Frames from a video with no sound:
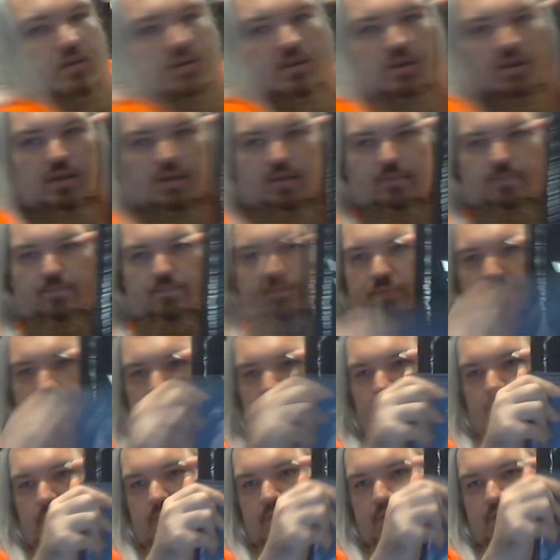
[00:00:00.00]
Like,
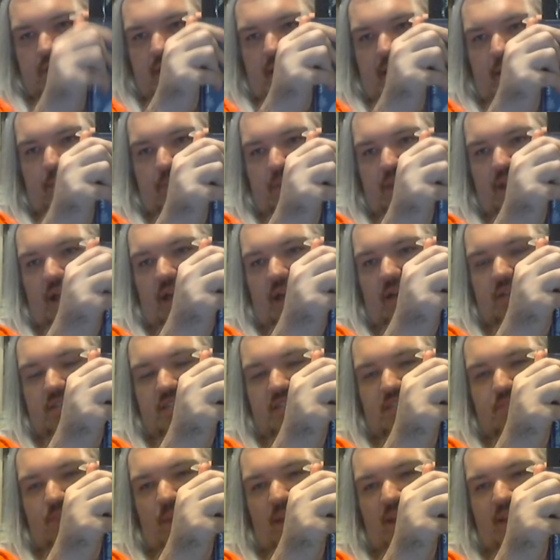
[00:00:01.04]
see how big it... I was
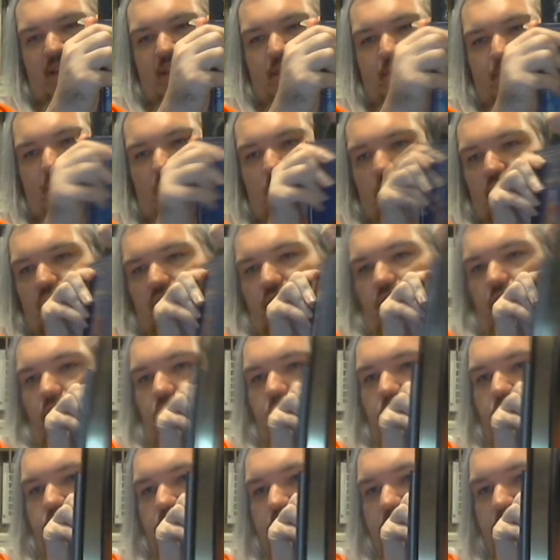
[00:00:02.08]
expecting it to be one of
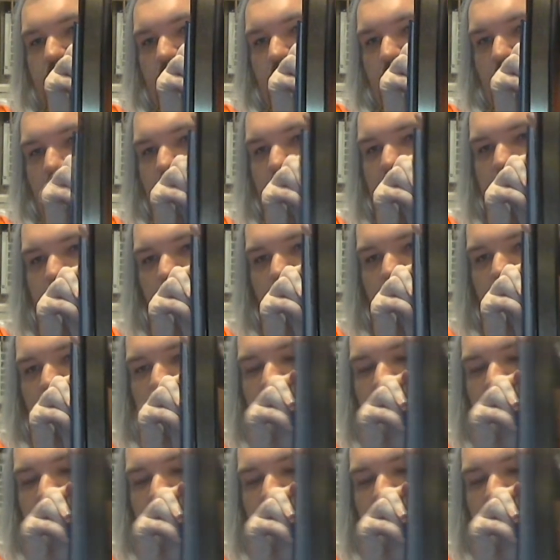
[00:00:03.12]
those, but it's only